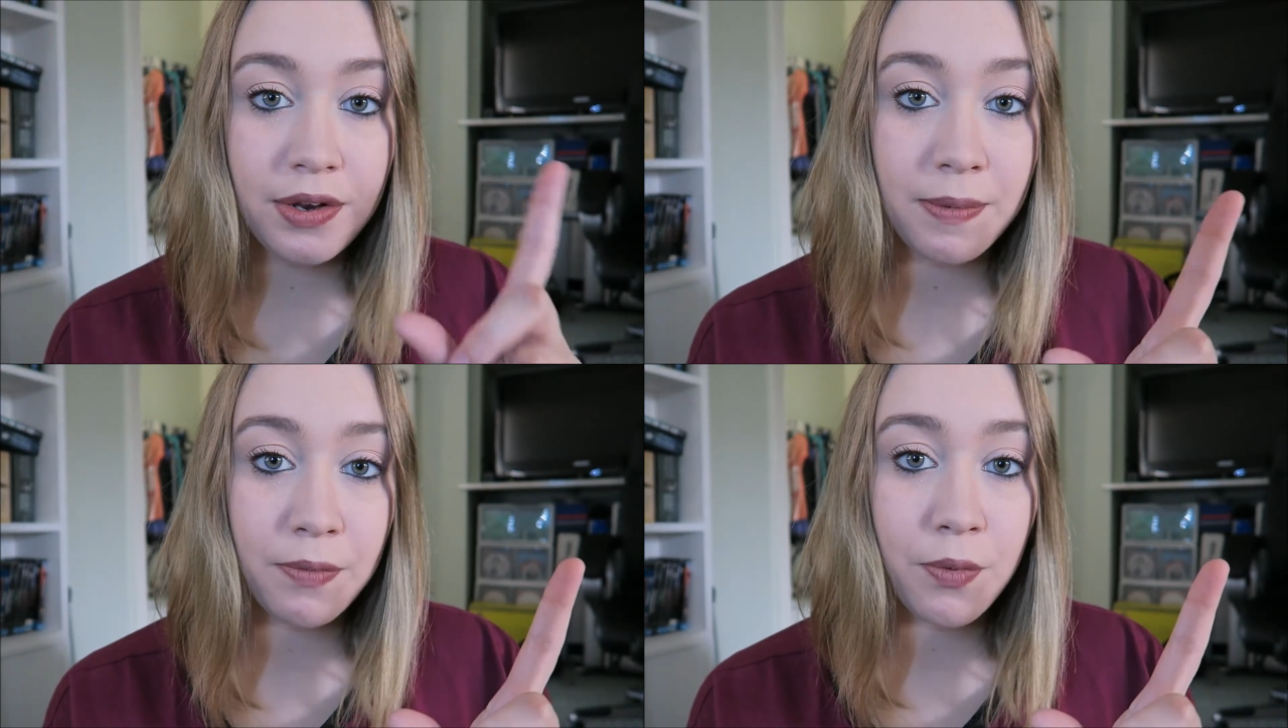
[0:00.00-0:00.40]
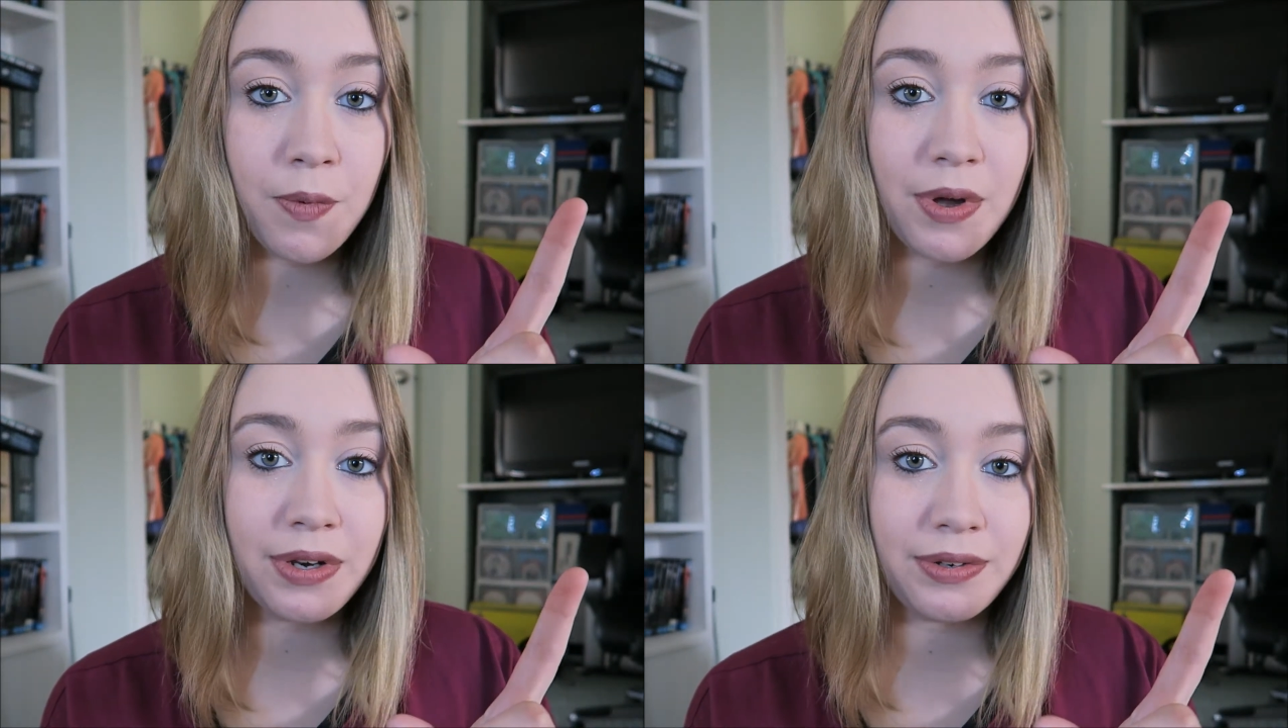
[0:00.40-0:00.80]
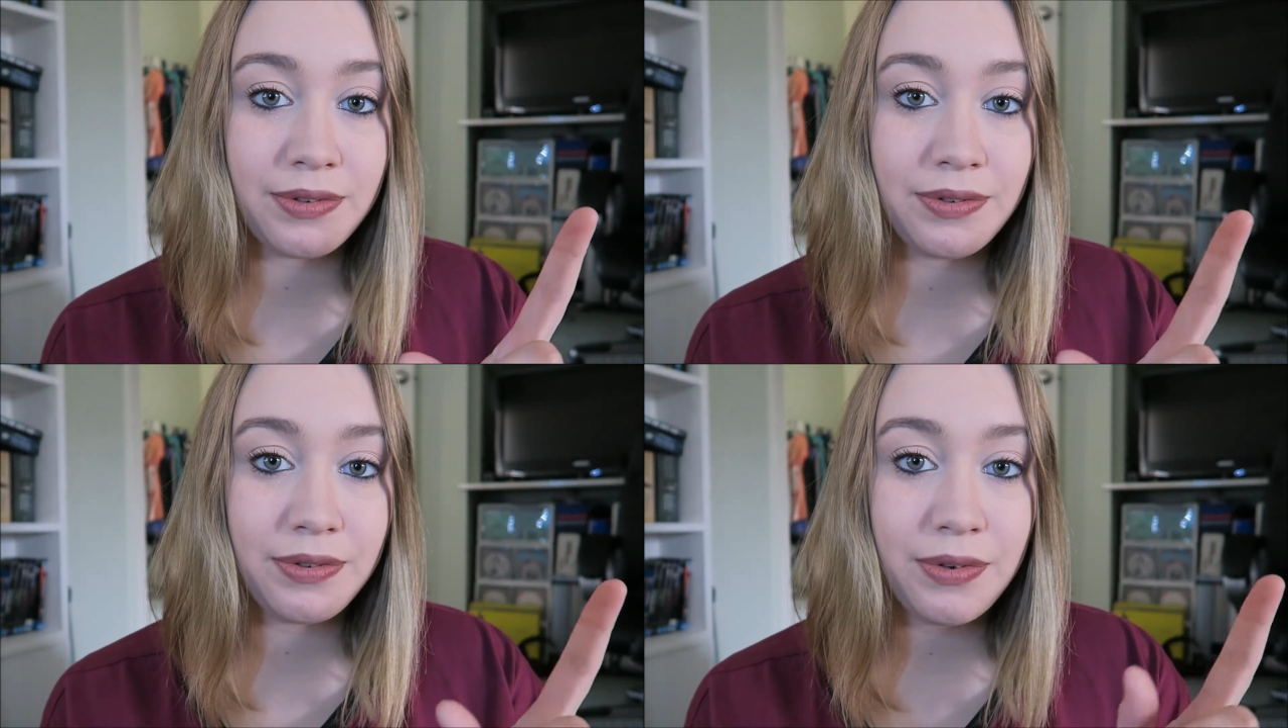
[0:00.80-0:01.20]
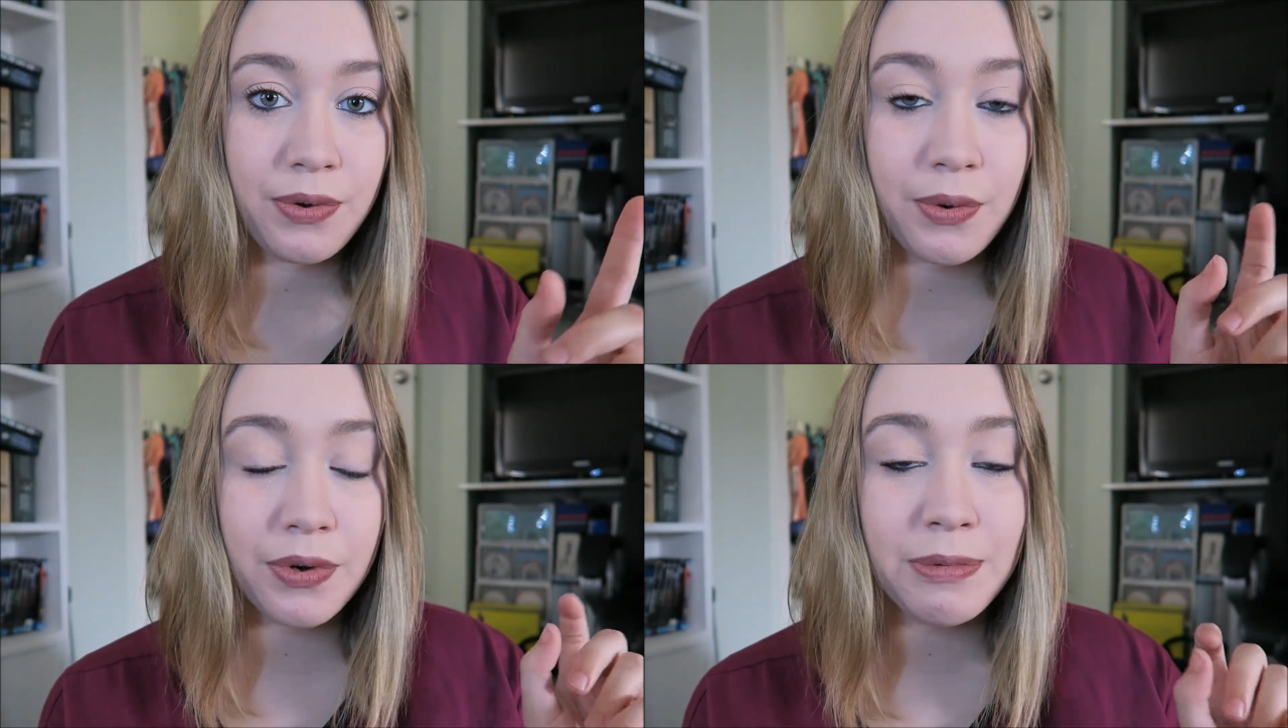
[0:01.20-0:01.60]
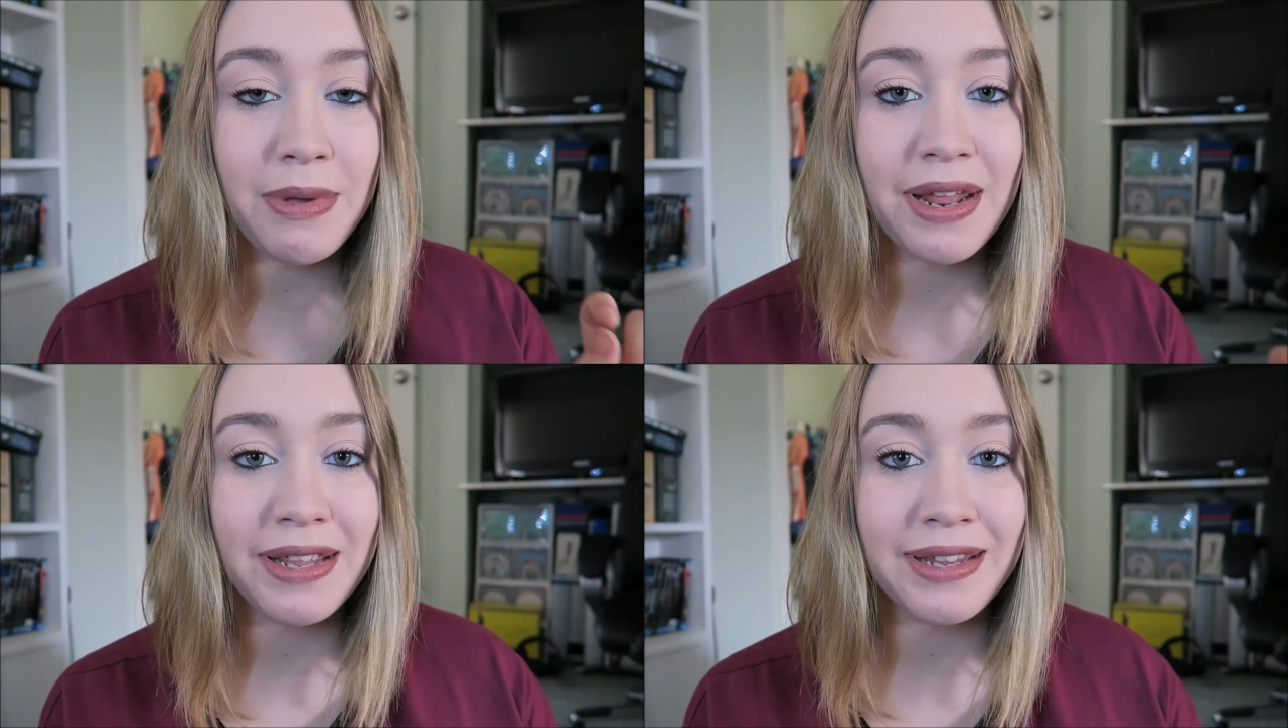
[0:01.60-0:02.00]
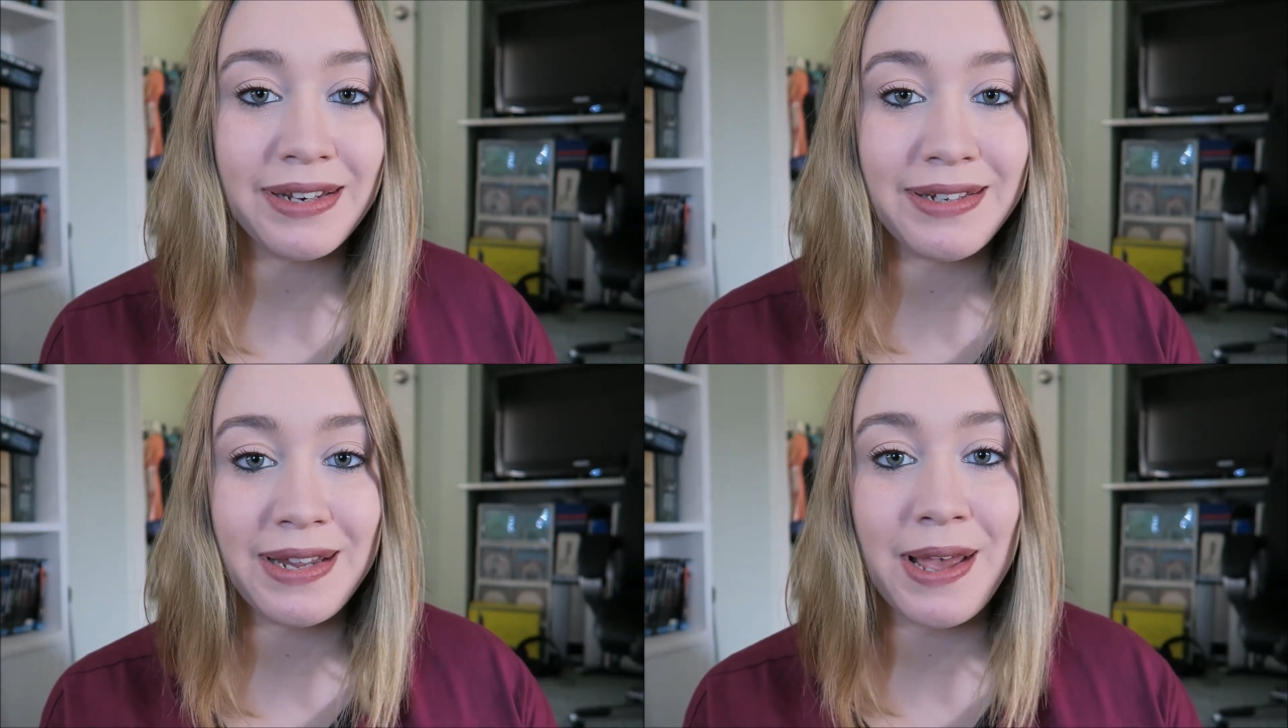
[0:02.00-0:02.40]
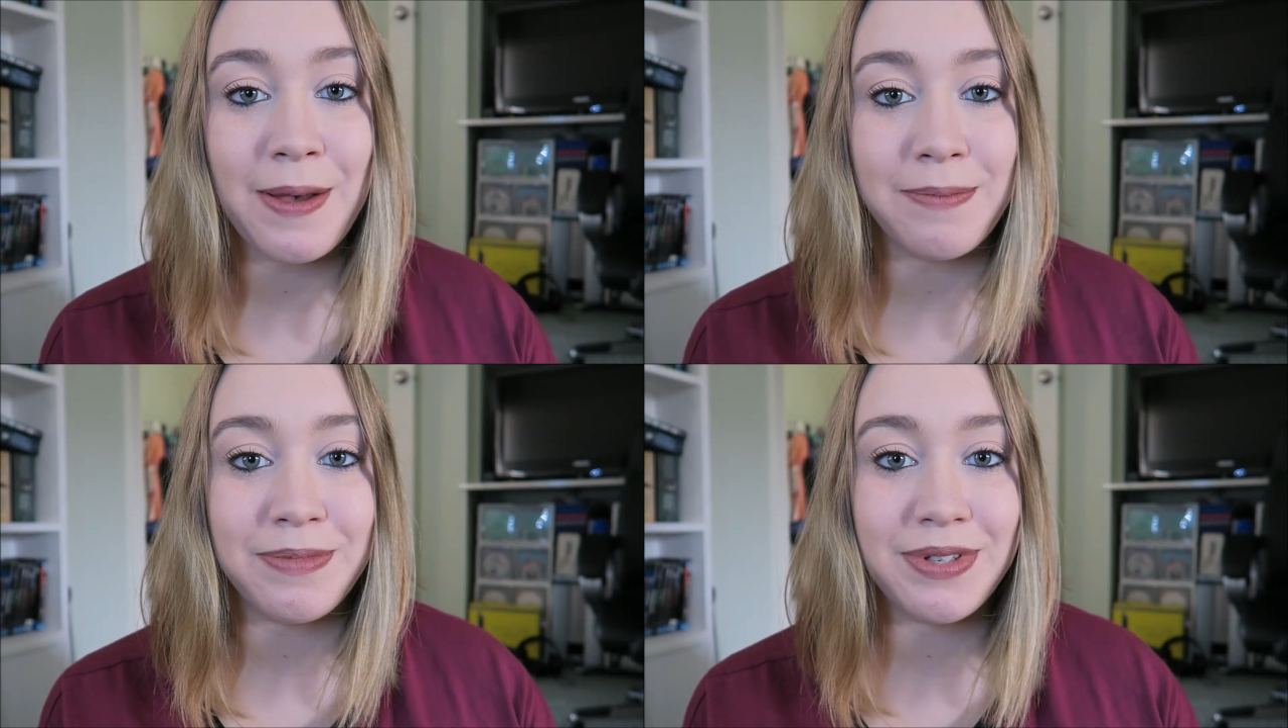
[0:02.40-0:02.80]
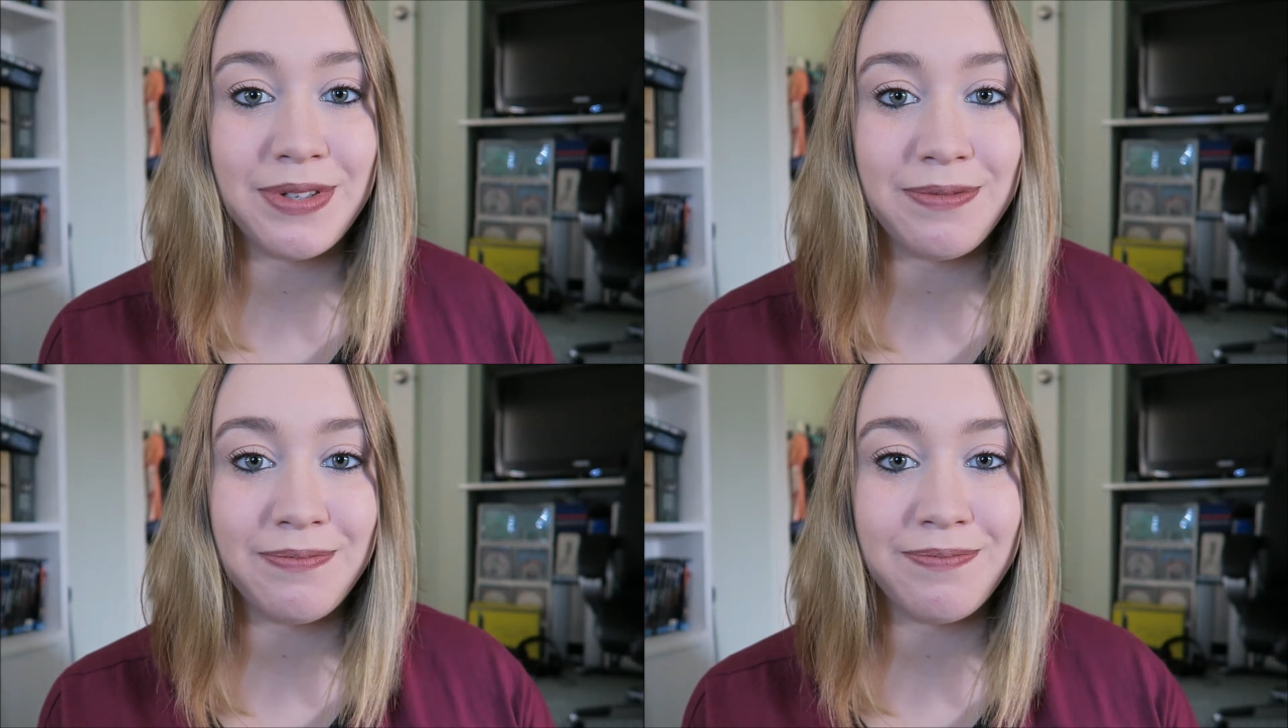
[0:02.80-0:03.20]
Number 1. Automatic DMs.